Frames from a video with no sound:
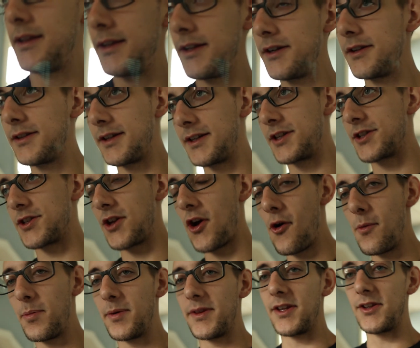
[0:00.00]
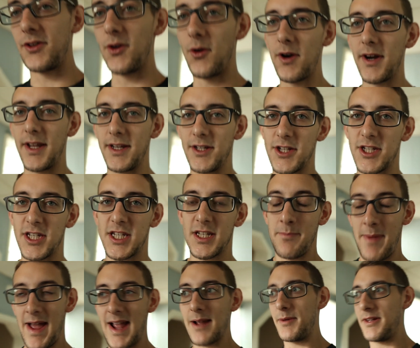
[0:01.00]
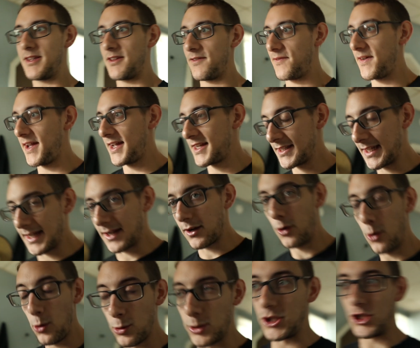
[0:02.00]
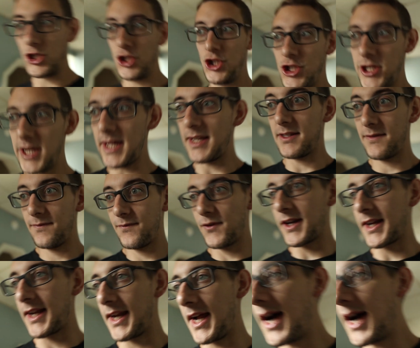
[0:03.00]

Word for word: literally just opened the door and it just smacked me in the face like, holy shit, it's freaking